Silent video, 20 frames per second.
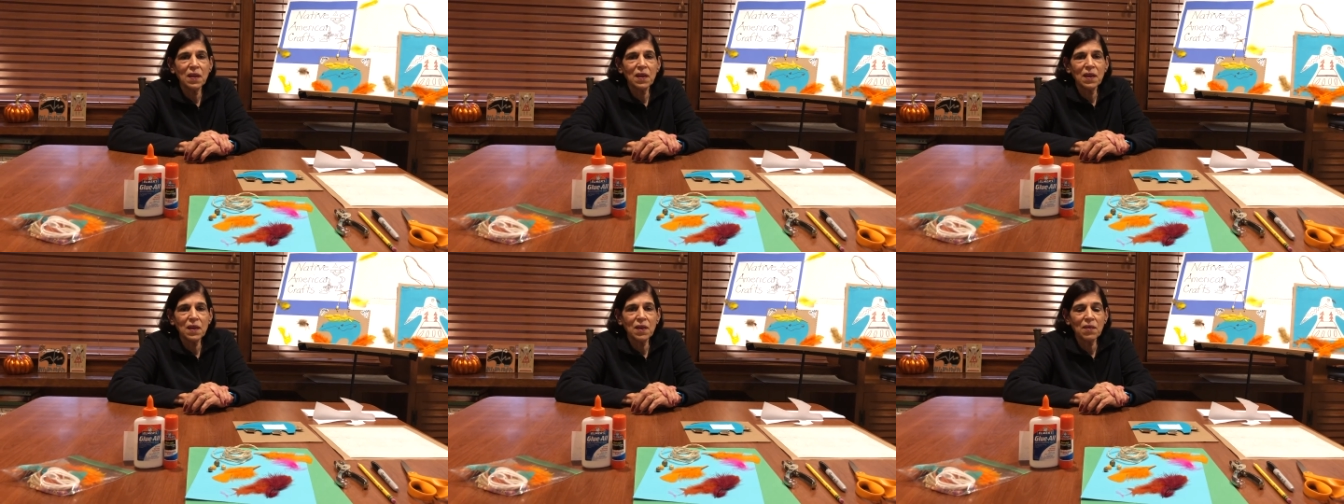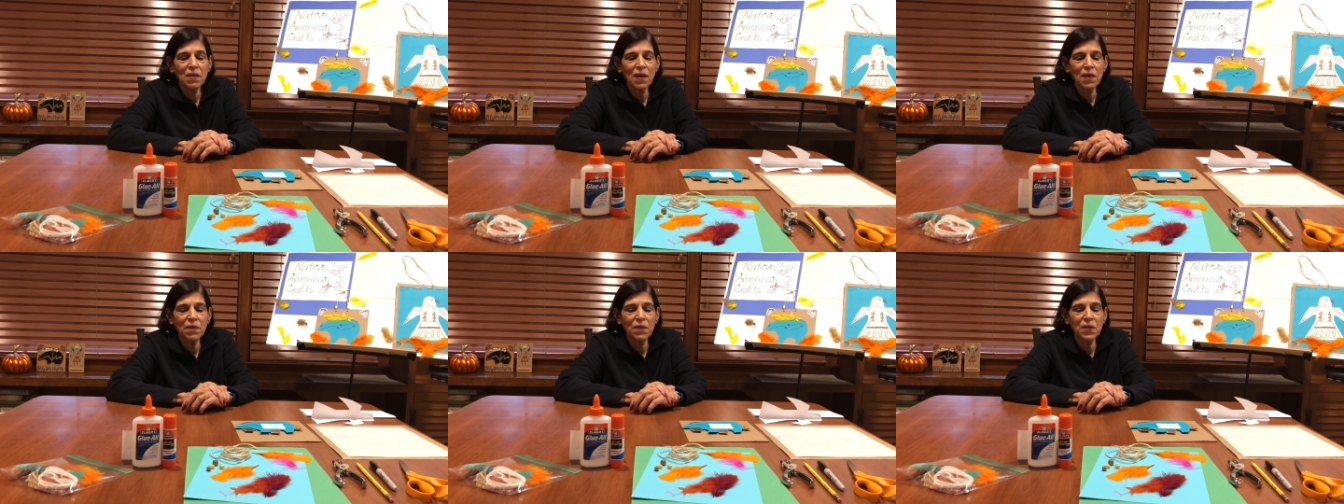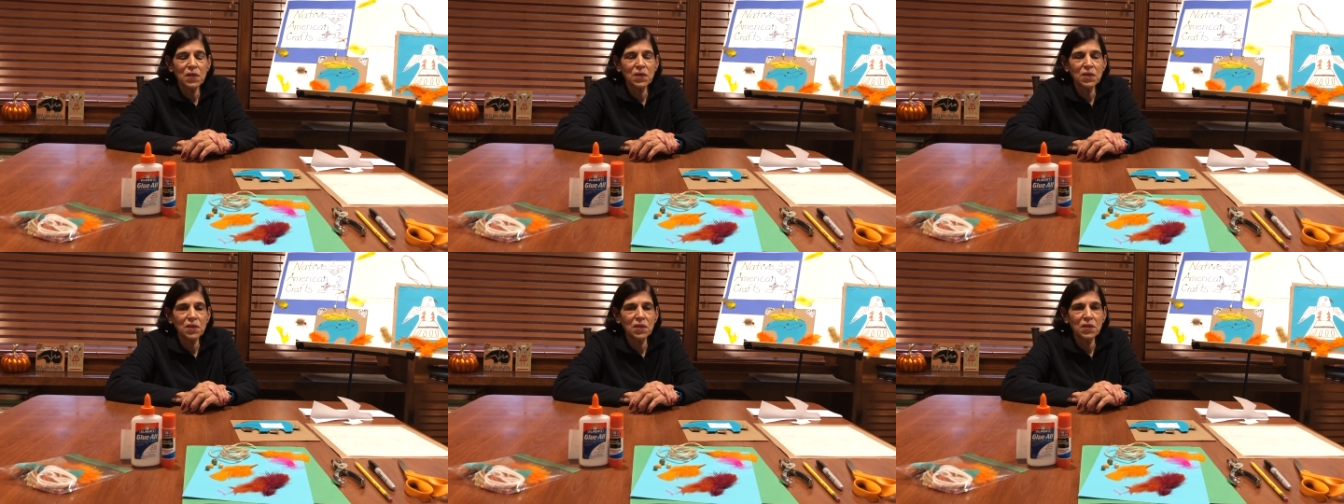you know, have an
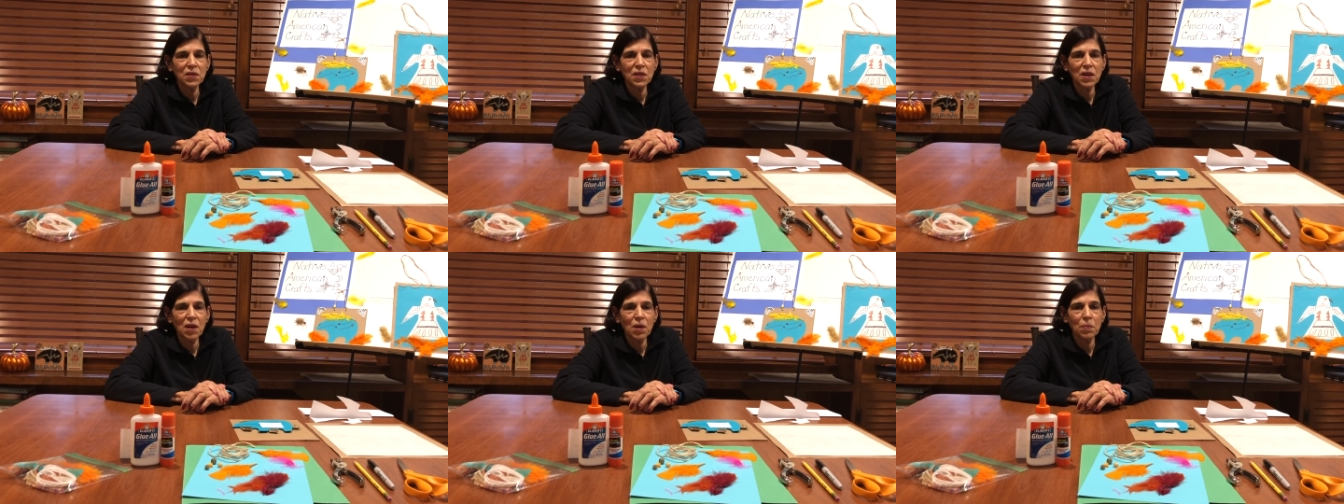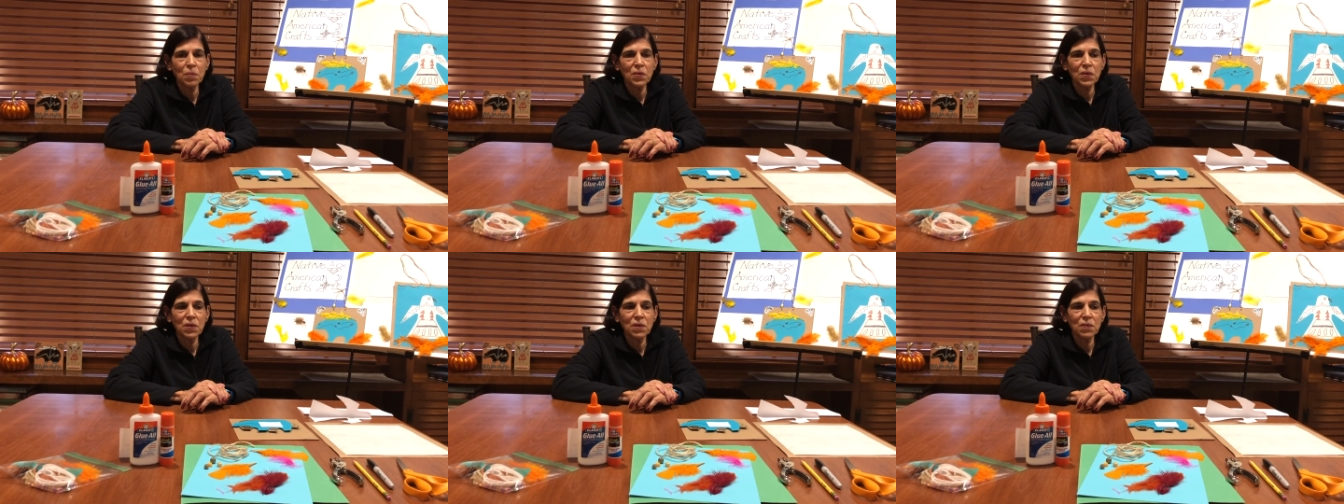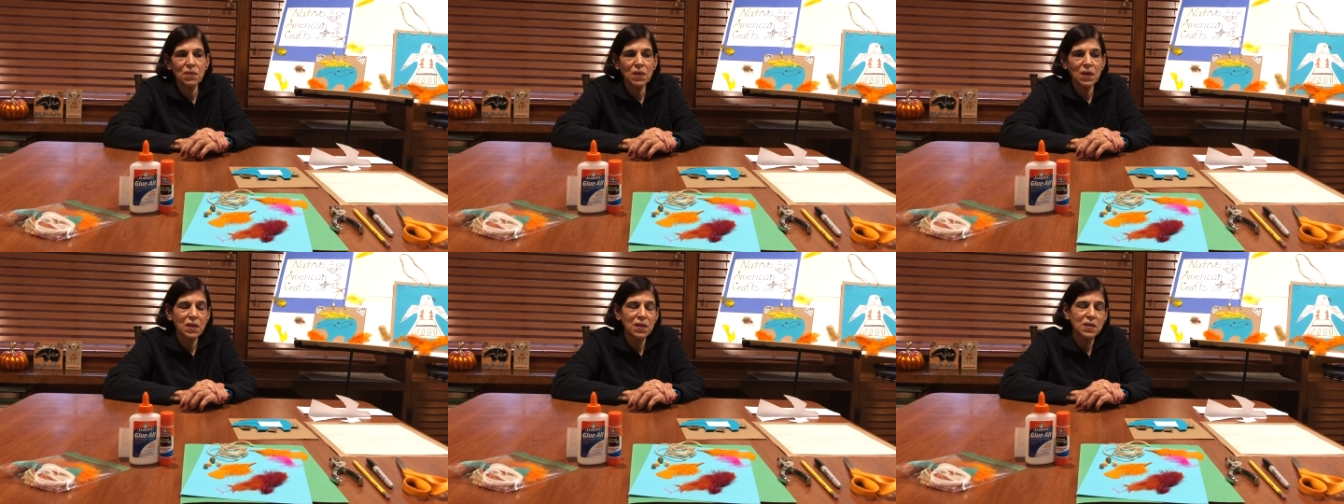adult help you
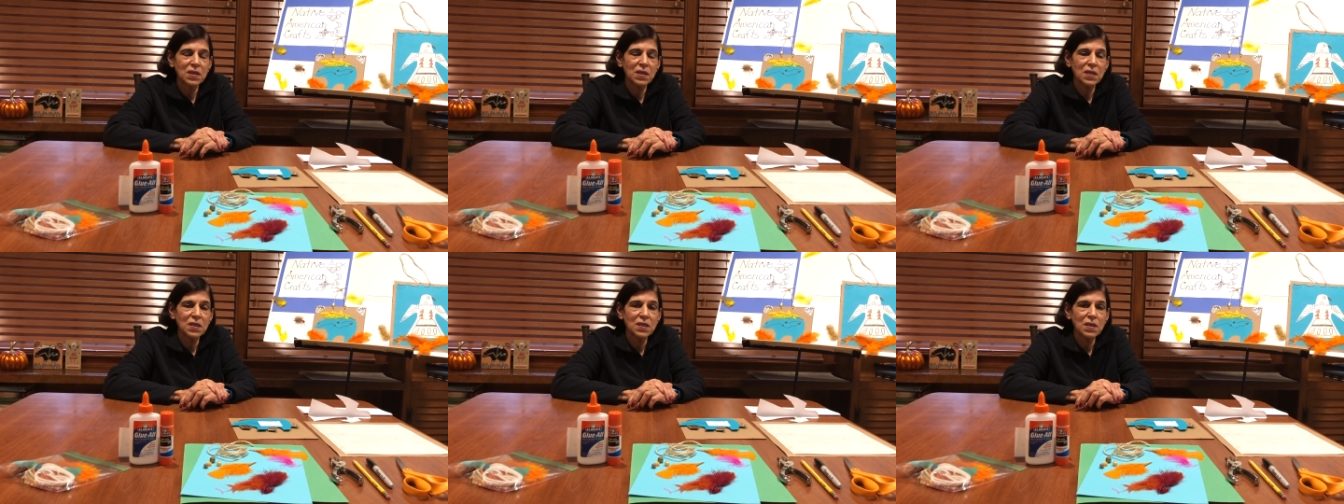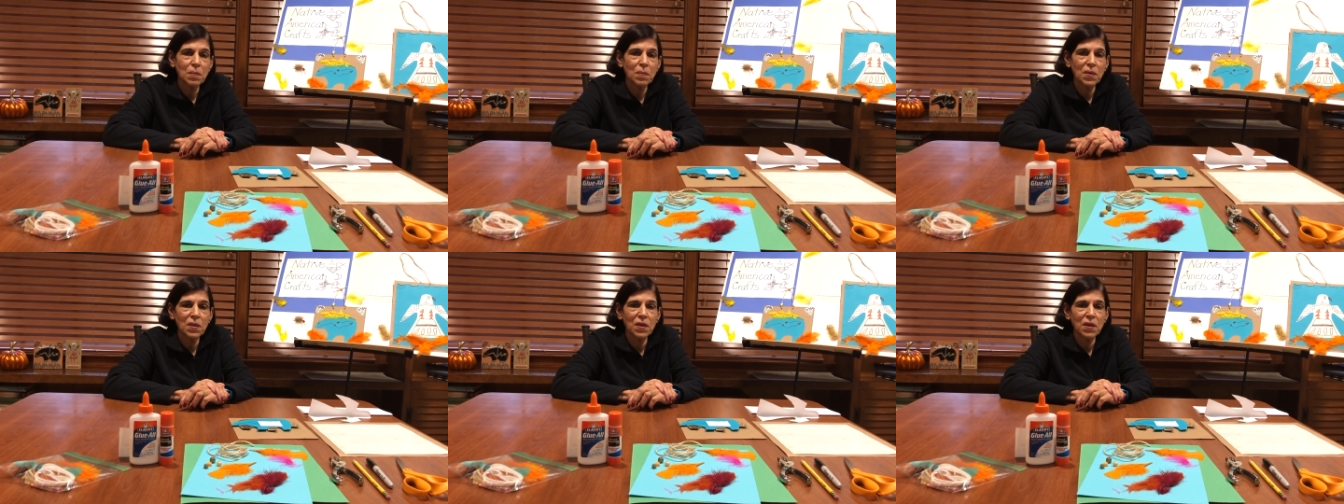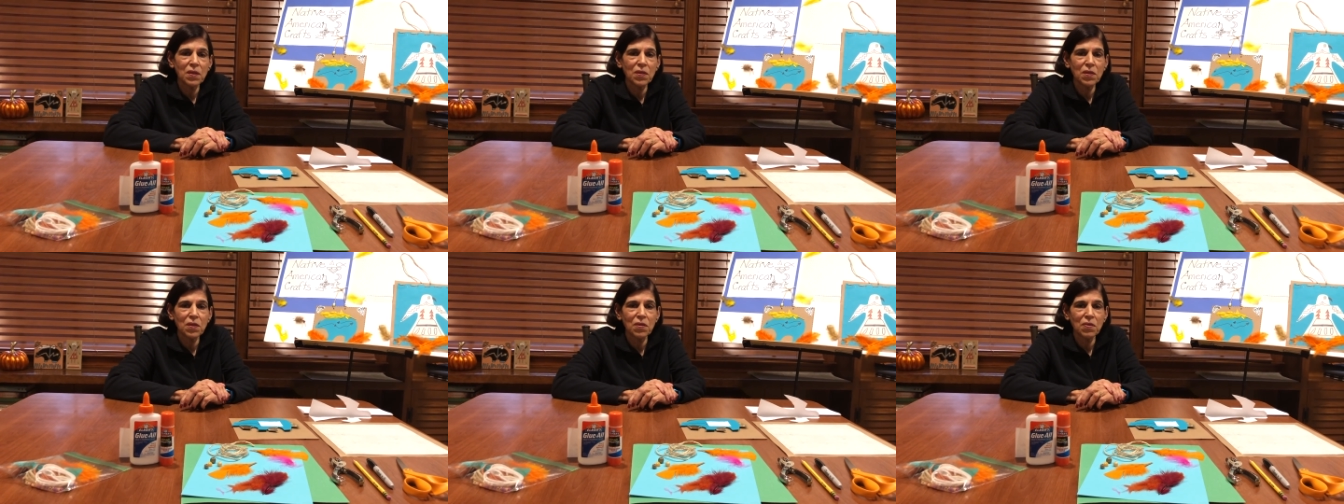and see some of the
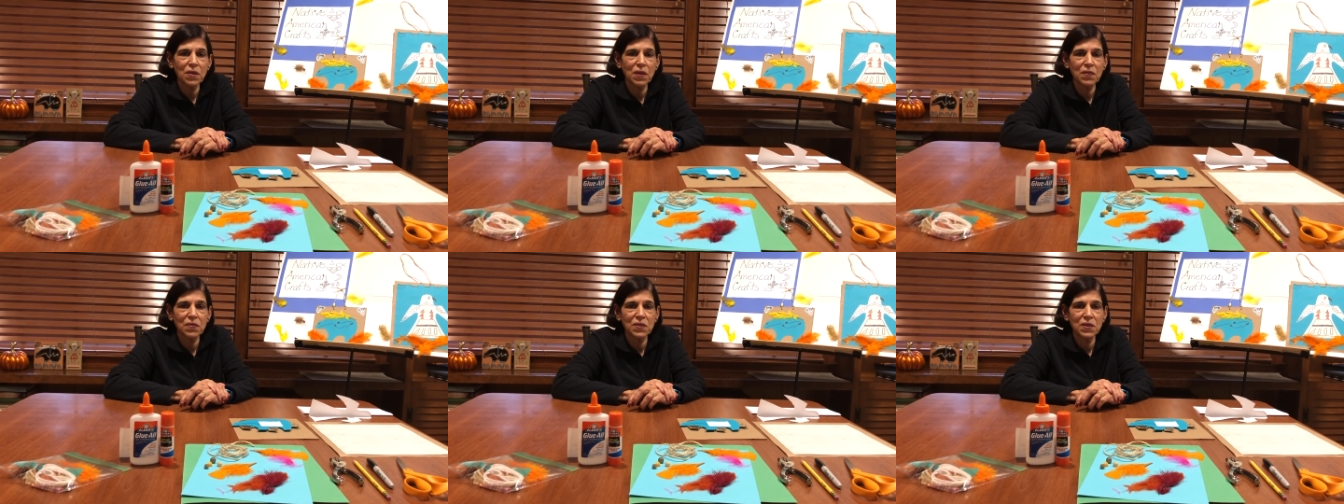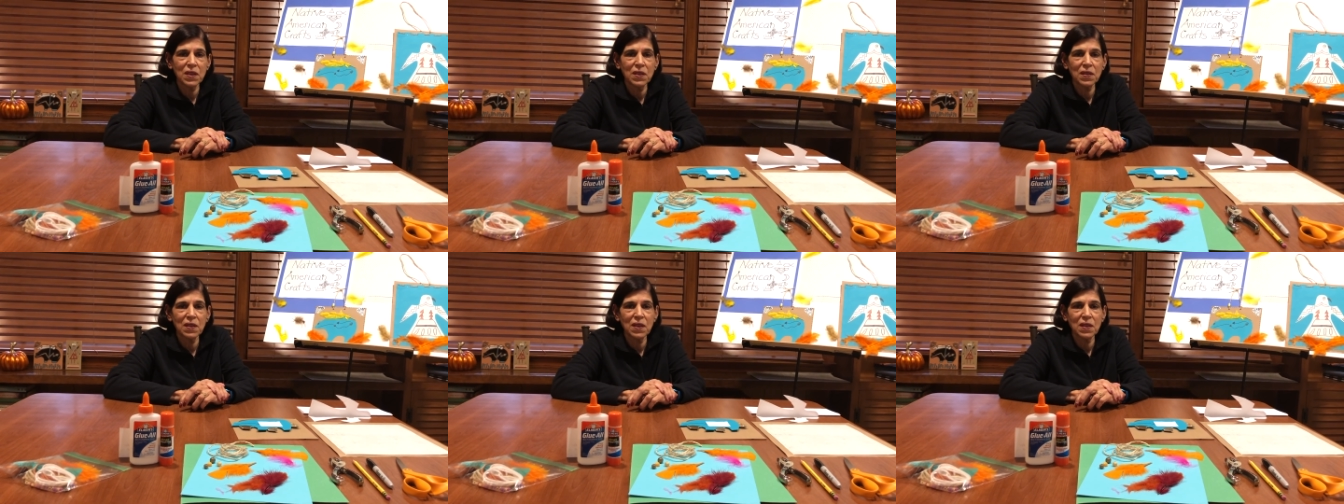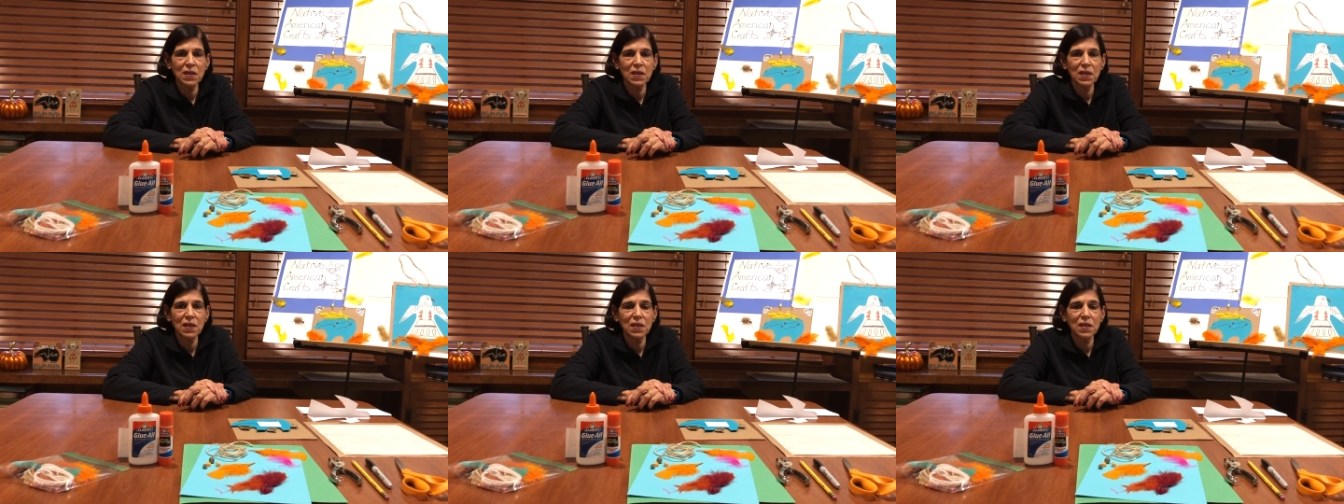other crafts that they
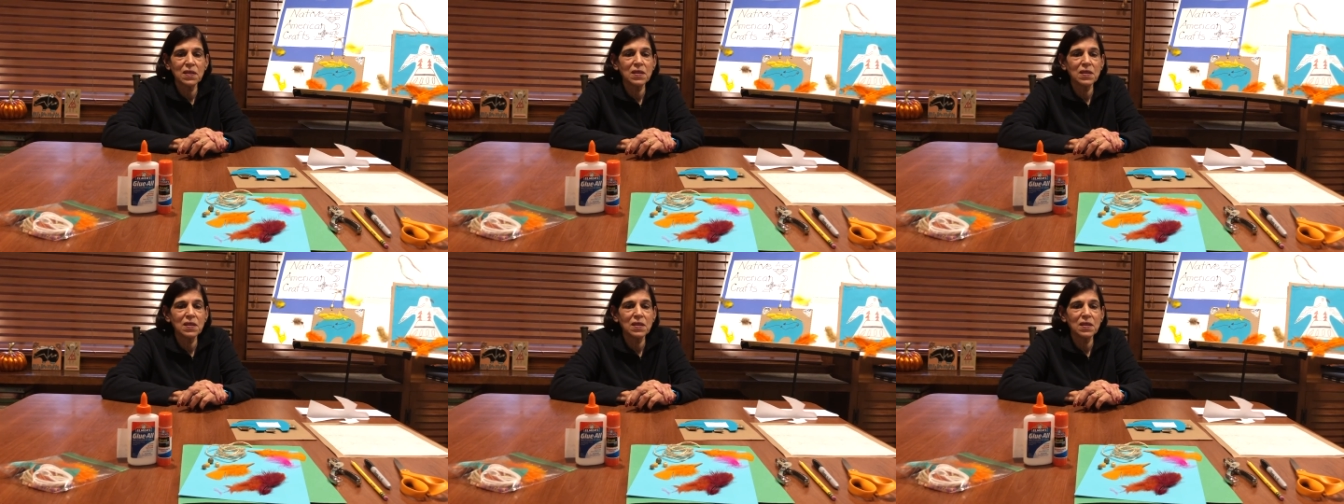did,